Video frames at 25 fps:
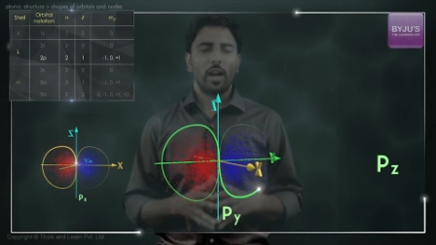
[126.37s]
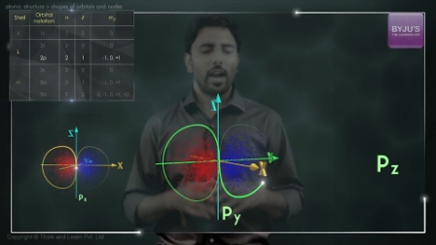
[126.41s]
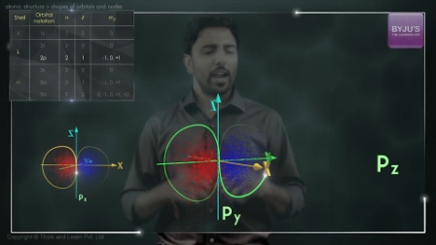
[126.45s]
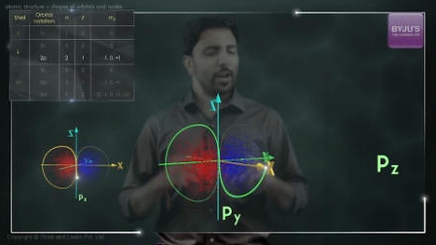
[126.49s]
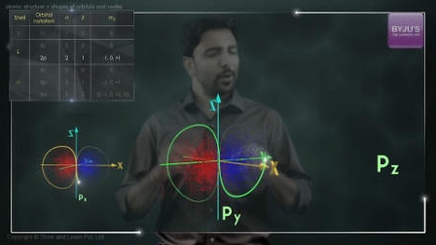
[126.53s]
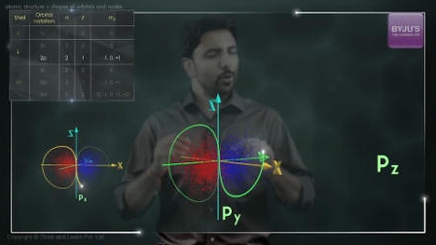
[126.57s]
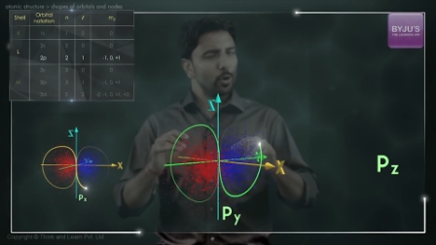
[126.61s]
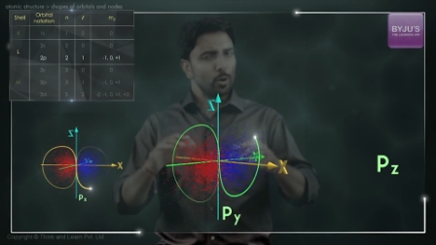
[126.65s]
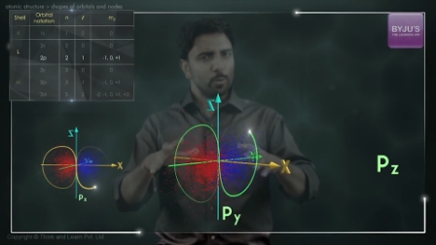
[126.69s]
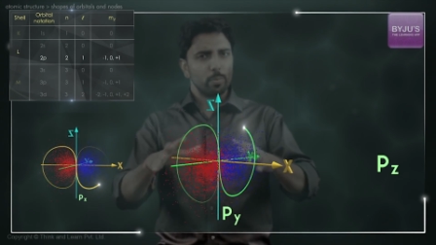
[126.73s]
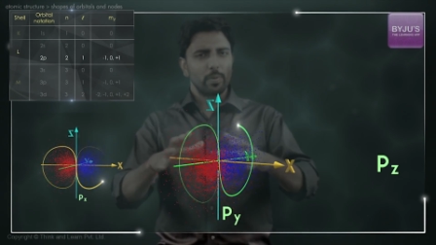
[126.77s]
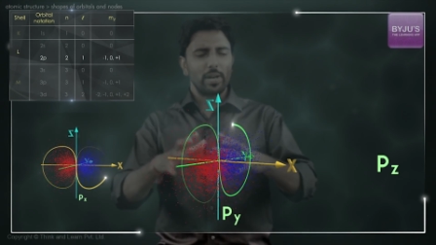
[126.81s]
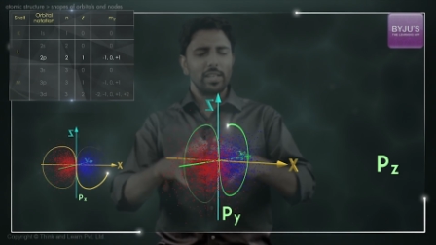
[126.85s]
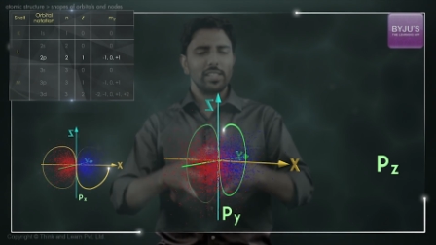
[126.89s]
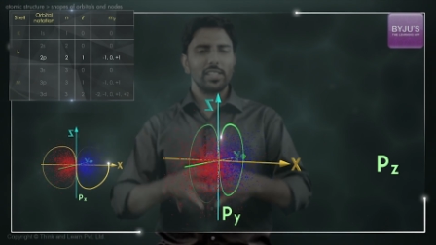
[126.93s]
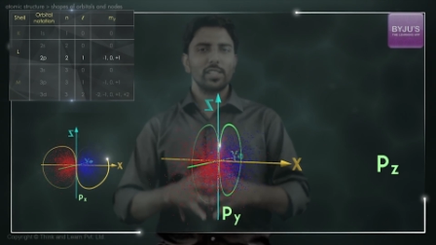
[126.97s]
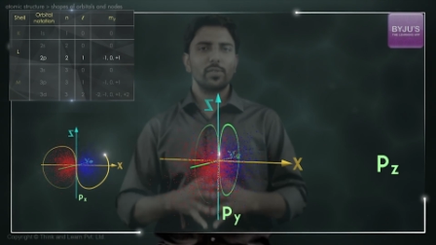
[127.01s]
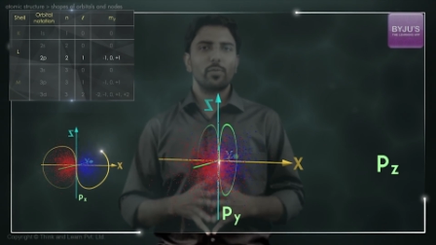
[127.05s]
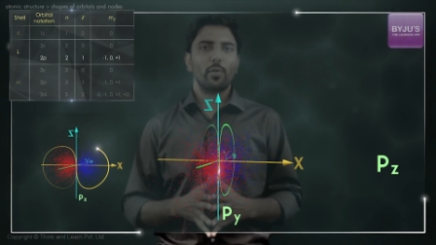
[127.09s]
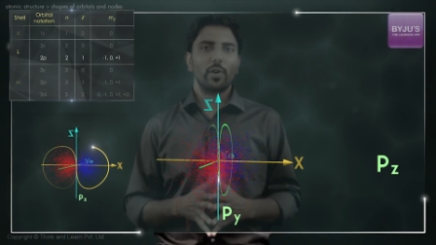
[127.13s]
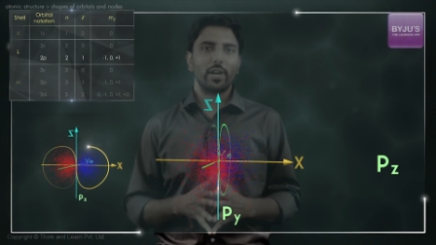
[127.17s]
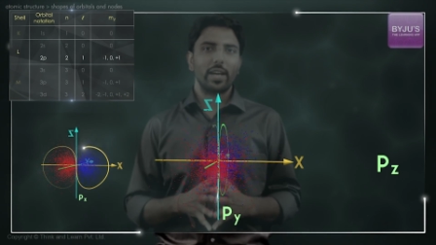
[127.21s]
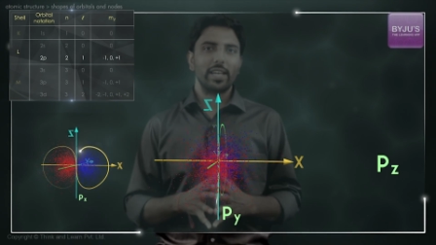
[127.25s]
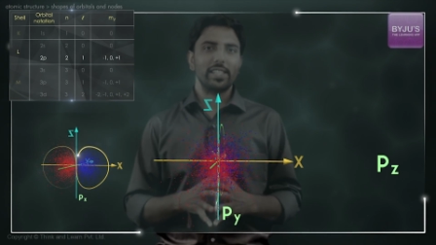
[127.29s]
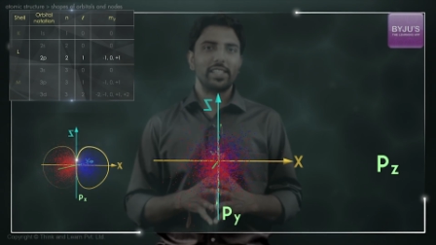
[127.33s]
And no
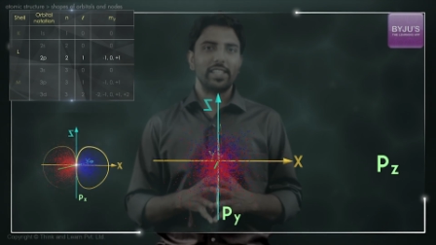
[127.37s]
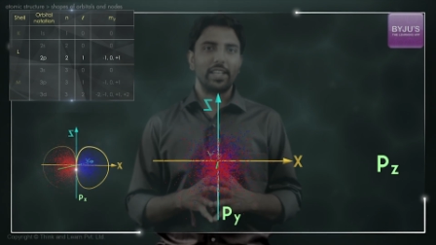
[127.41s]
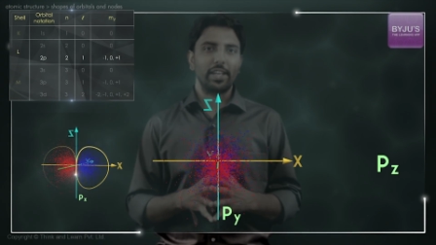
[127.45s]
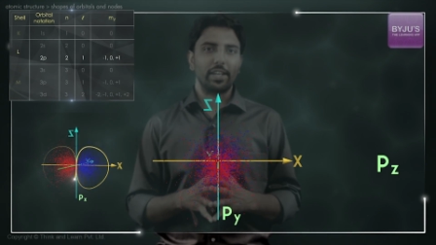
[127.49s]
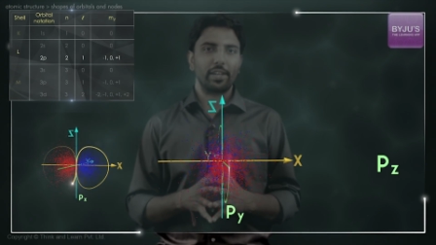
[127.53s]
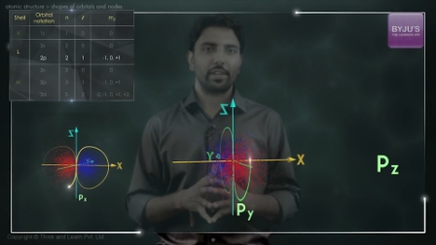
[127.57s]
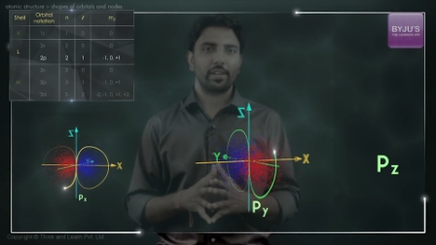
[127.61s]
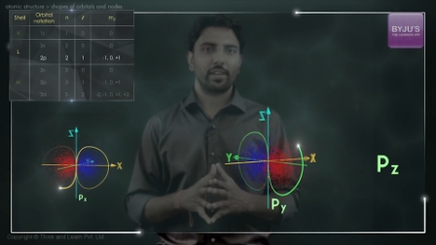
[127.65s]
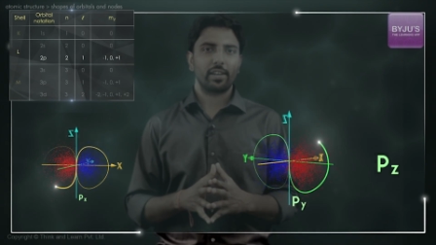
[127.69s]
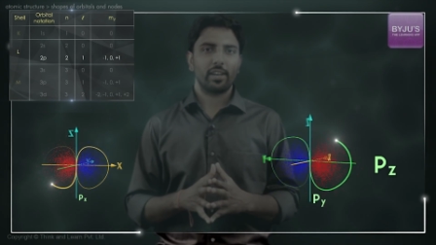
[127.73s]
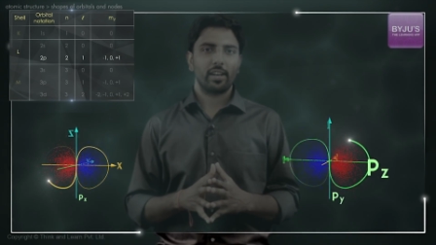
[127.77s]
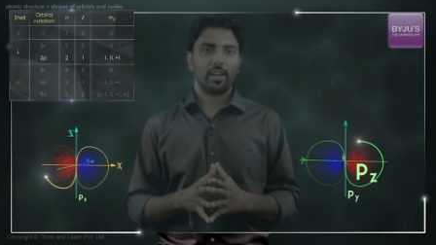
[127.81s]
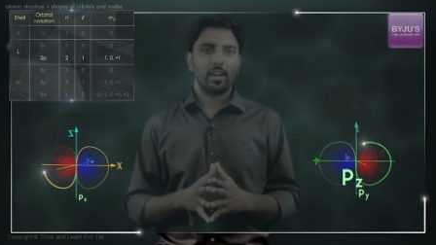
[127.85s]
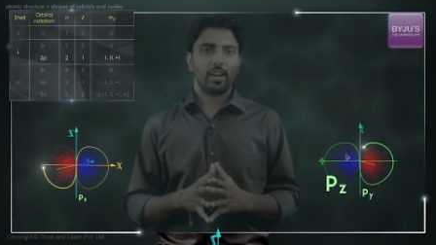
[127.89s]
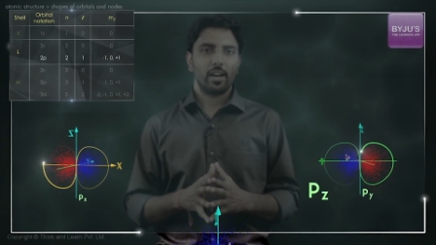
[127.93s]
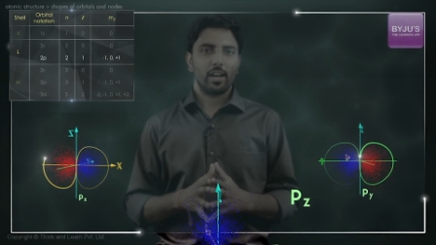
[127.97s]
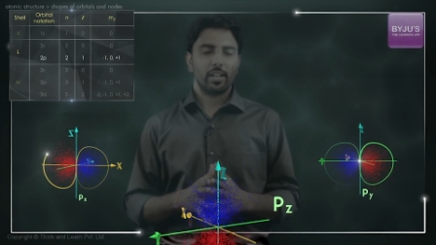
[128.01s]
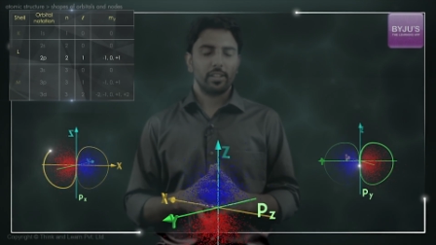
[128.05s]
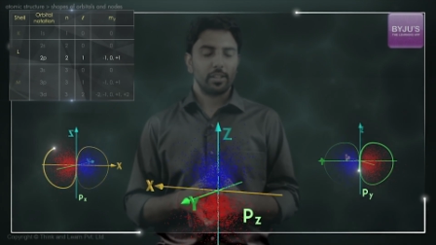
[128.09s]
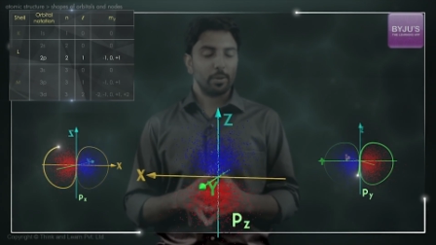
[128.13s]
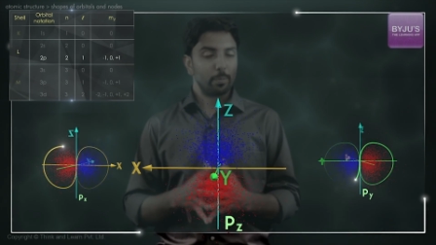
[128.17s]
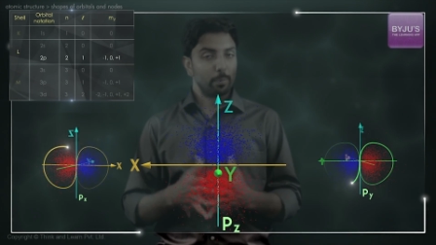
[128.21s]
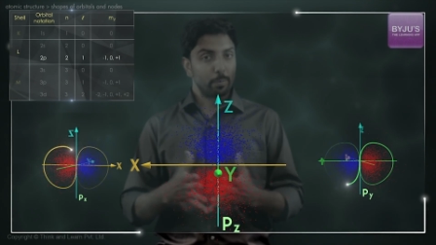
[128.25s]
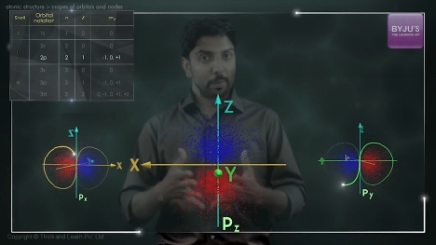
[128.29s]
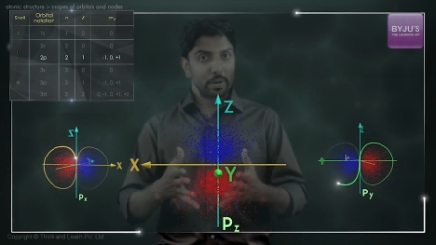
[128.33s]
prizes for guessing.
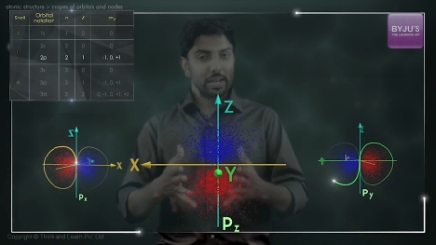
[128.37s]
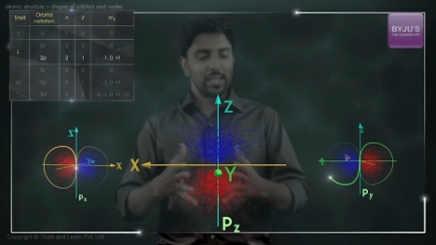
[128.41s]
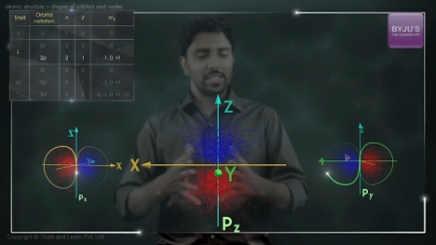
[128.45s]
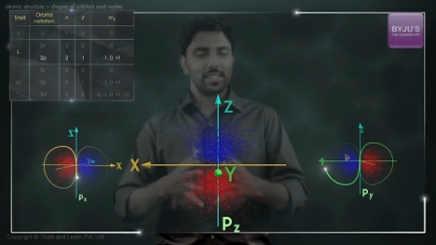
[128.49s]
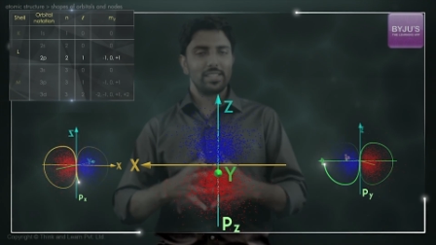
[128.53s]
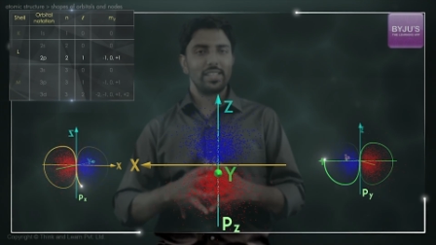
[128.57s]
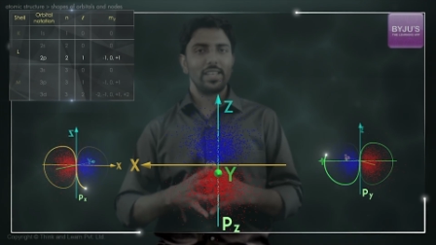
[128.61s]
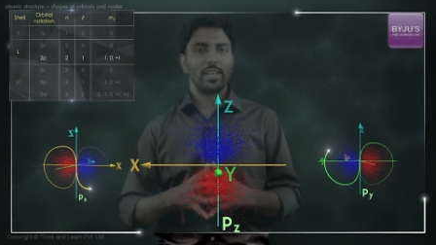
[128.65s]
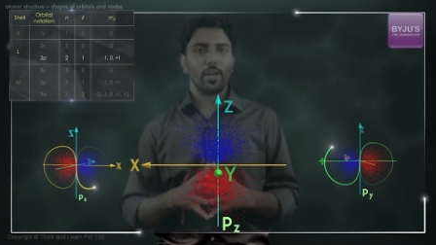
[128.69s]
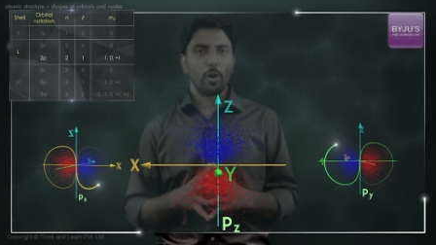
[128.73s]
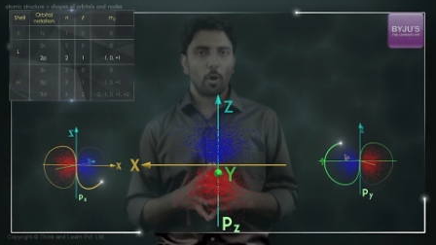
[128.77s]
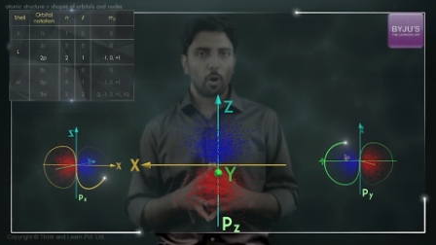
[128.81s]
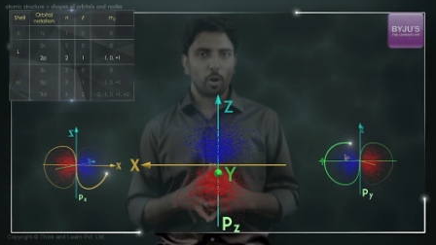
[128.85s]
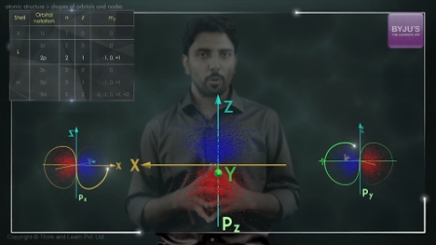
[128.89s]
The PZ